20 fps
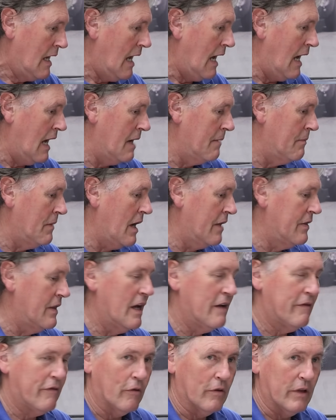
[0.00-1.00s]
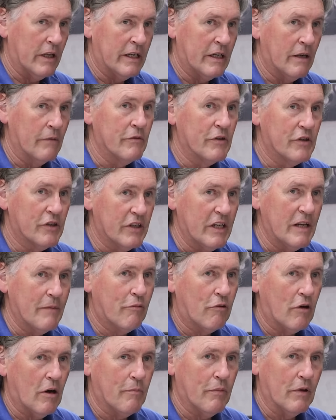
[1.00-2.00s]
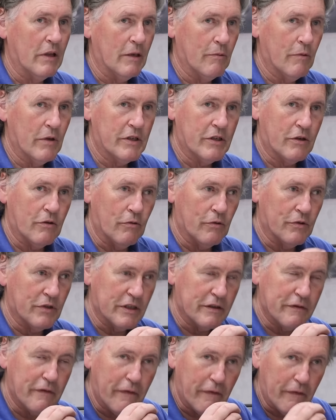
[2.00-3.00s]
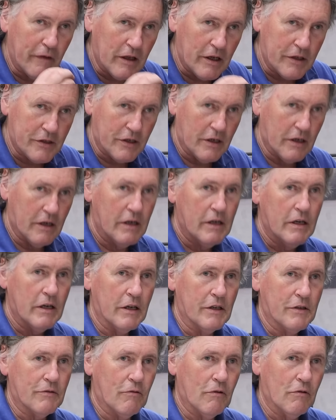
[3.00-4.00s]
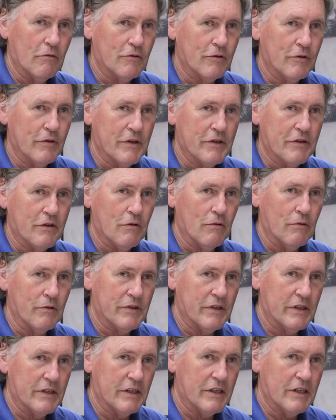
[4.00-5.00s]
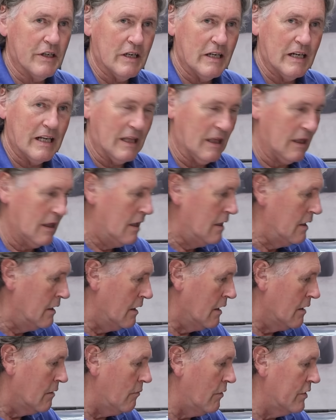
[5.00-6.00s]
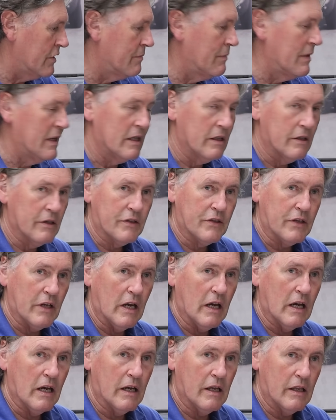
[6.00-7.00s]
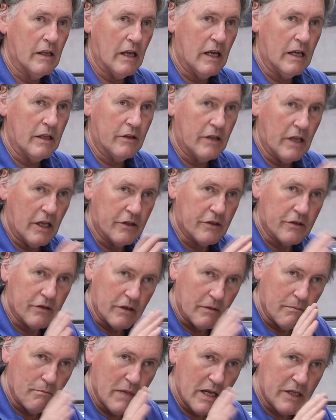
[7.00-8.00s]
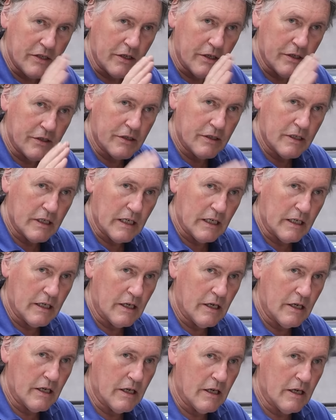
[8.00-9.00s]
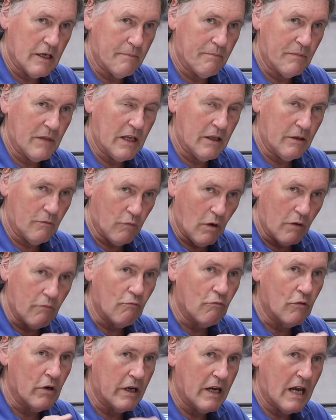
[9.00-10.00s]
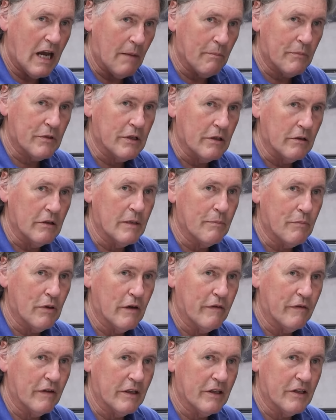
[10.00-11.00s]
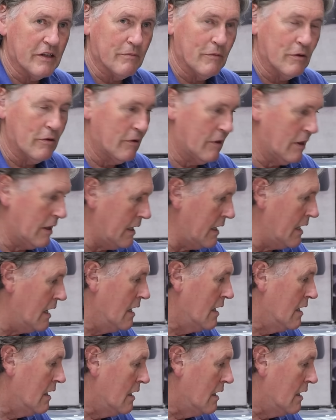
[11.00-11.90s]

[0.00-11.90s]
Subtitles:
and therefore they don't seat properly, which causes flutter, as Rolls-Royce calls it, at idle, which means it sort of misses and won't run absolutely perfectly smoothly.